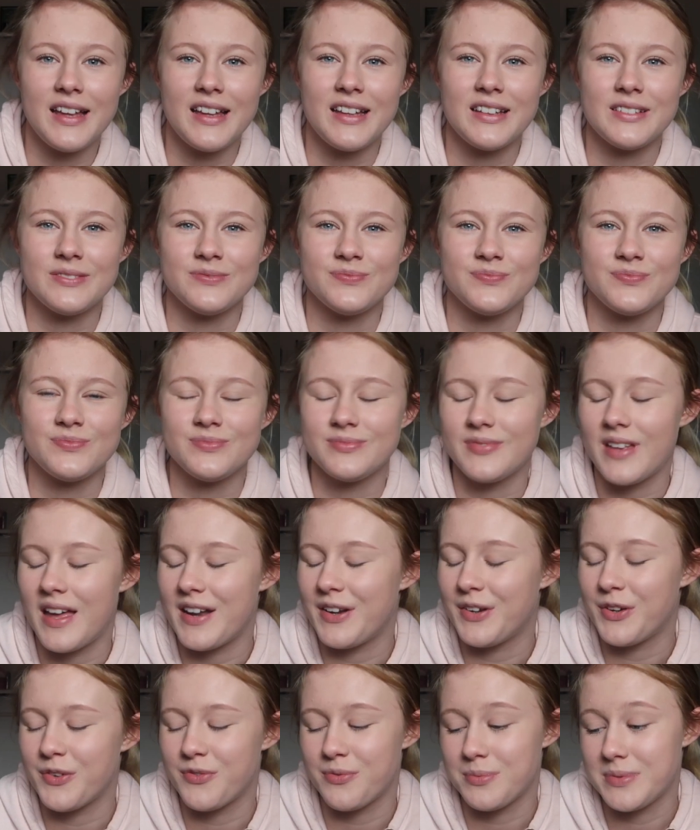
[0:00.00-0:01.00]
um, I
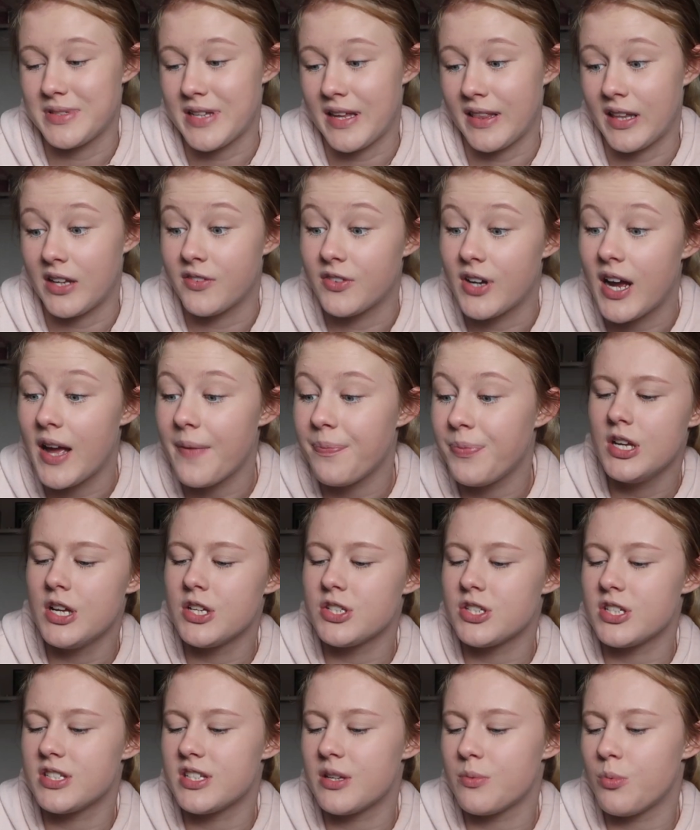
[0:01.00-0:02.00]
don't know if I'm saying that right,
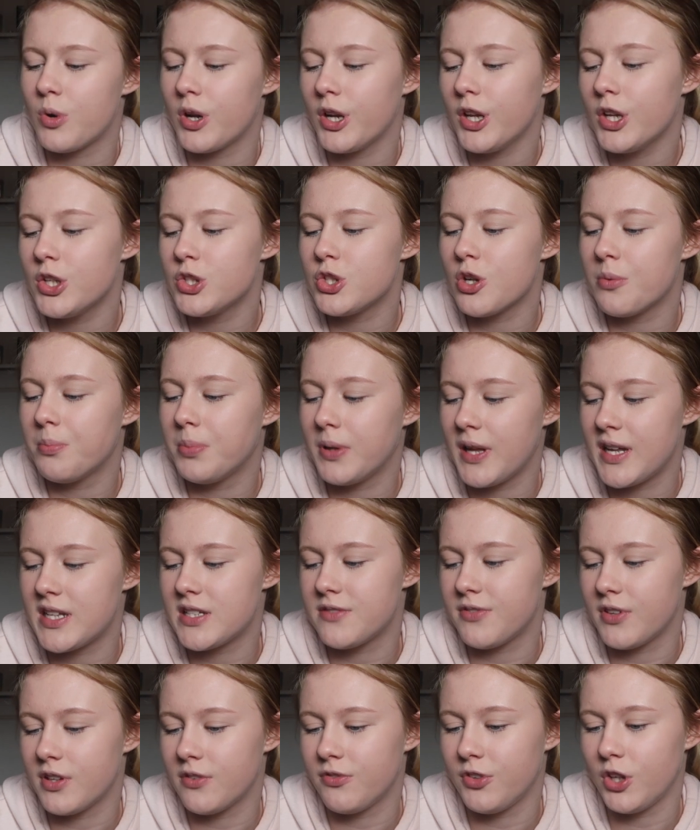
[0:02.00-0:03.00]
she said, what are your job
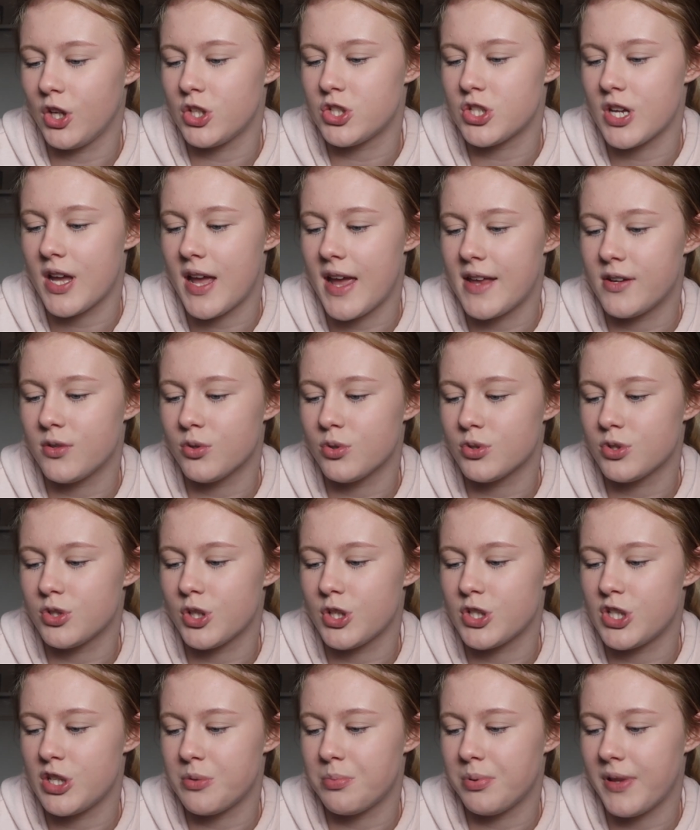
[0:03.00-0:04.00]
plans for the future, and
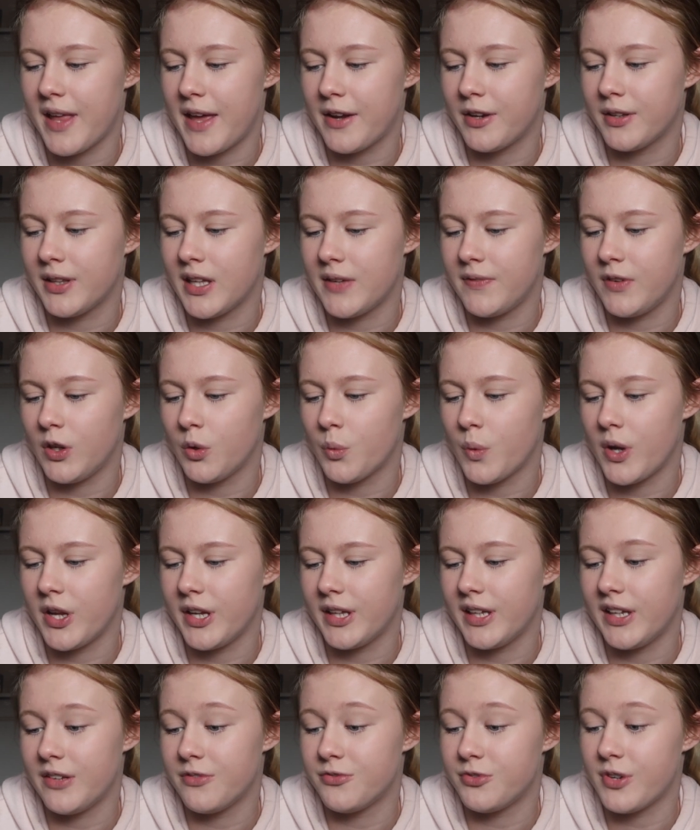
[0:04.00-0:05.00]
also do you plan on living where
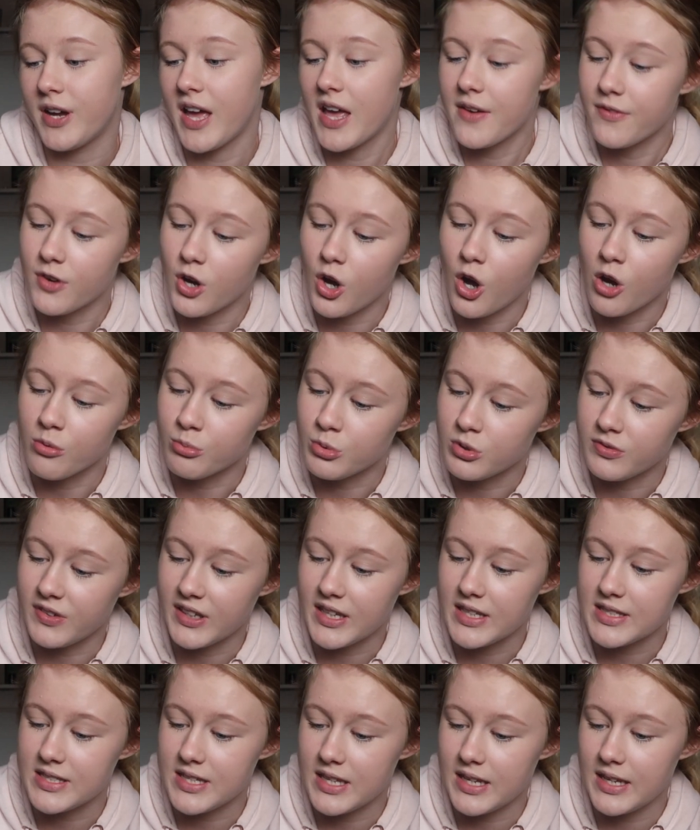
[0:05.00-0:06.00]
you live forever or
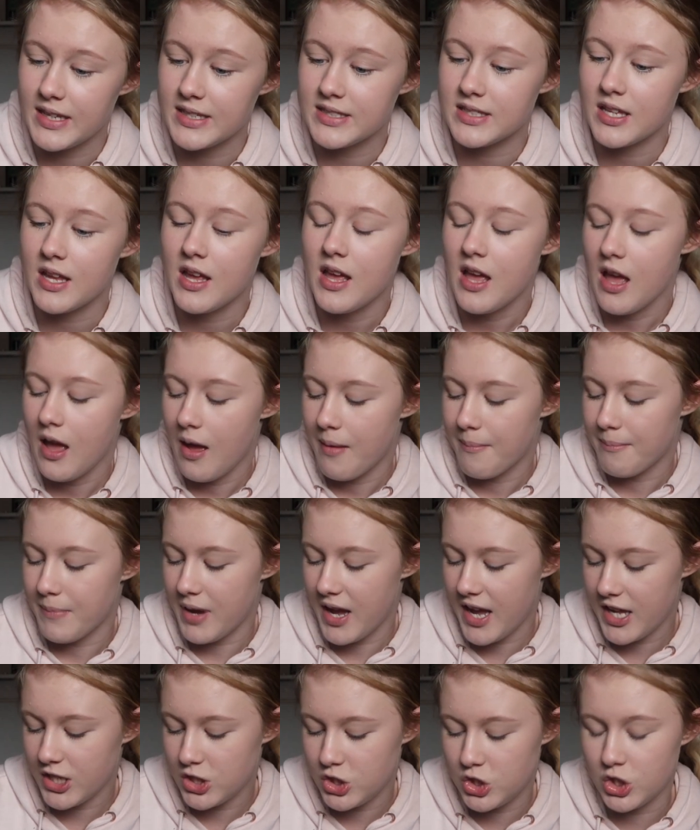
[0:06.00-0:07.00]
moving cities?
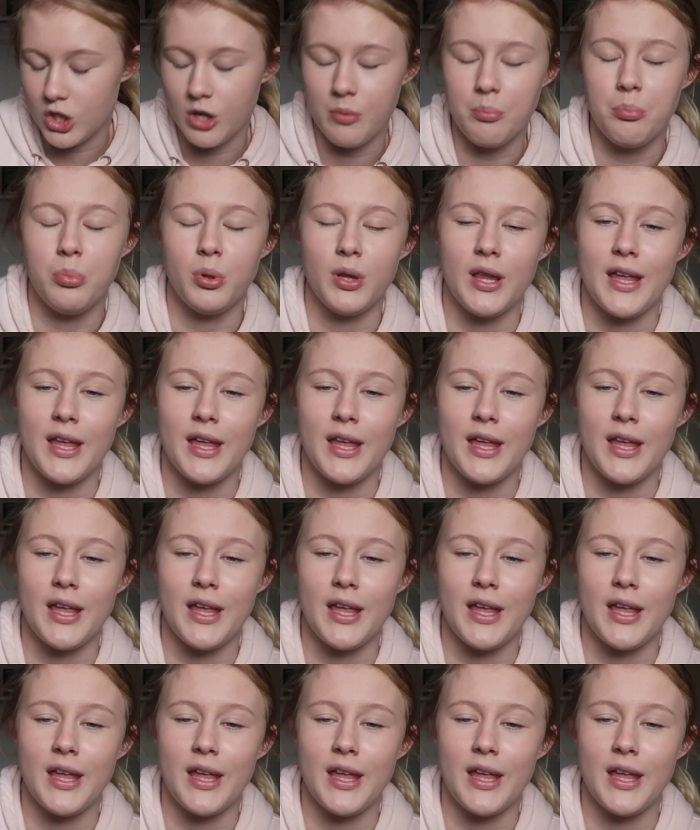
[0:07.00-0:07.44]
My job